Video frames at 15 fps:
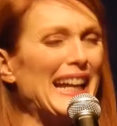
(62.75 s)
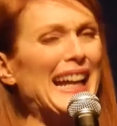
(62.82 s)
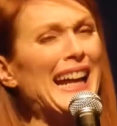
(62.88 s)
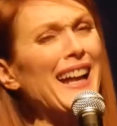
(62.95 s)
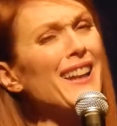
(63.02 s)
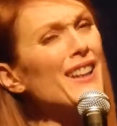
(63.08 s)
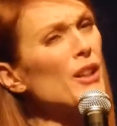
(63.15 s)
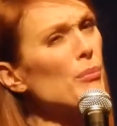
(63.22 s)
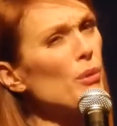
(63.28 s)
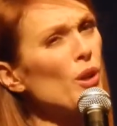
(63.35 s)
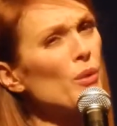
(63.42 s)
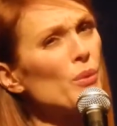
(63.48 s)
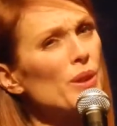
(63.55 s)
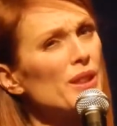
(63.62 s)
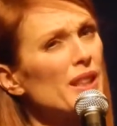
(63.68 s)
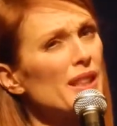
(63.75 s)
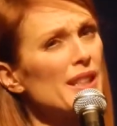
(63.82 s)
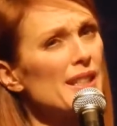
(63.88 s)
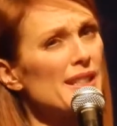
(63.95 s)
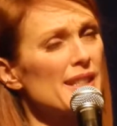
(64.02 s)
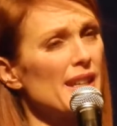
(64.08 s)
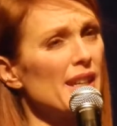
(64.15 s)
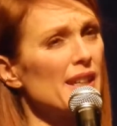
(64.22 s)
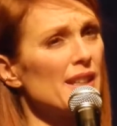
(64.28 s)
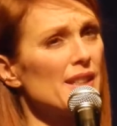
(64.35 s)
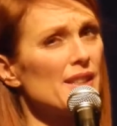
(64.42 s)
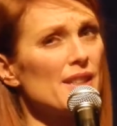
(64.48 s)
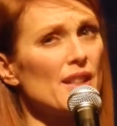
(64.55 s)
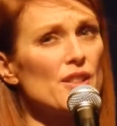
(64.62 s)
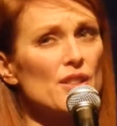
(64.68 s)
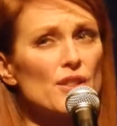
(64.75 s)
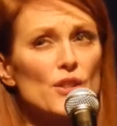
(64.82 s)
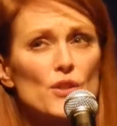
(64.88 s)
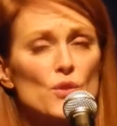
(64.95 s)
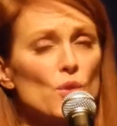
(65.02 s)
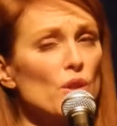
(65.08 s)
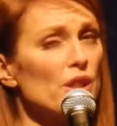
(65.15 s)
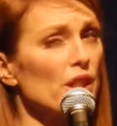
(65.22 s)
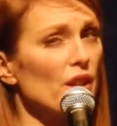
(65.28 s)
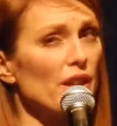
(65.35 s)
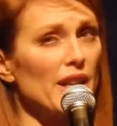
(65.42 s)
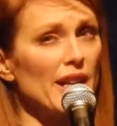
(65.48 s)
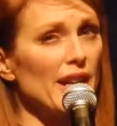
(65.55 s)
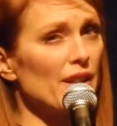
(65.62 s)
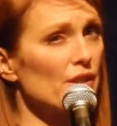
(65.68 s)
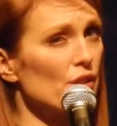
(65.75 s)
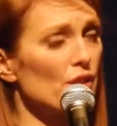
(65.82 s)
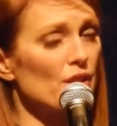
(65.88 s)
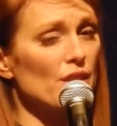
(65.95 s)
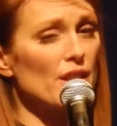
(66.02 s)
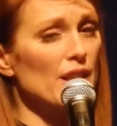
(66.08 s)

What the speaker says: Alec Baldwin, can I say, is such an extraordinary actor.